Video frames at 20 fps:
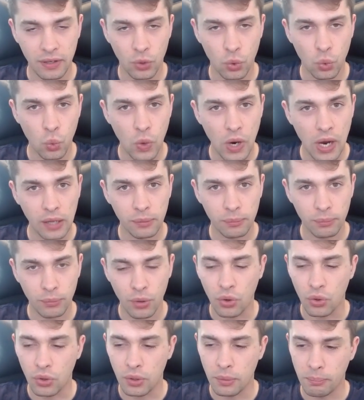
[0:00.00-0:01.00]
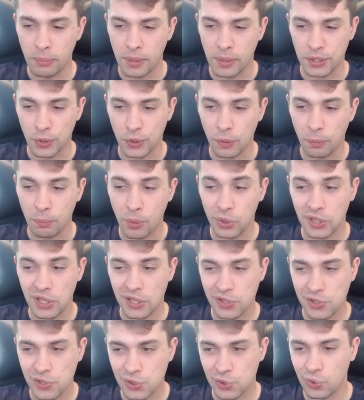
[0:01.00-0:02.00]
one more better opponent,
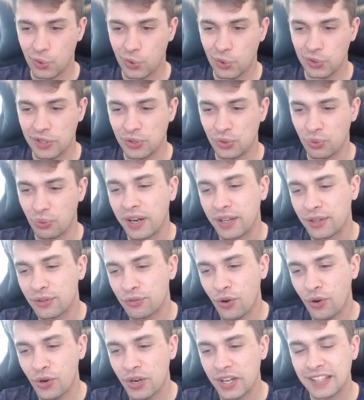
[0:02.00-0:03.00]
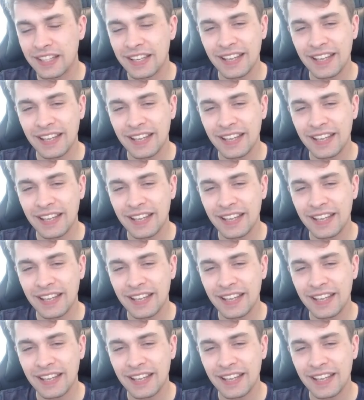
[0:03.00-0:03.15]
so couldn't wait for it.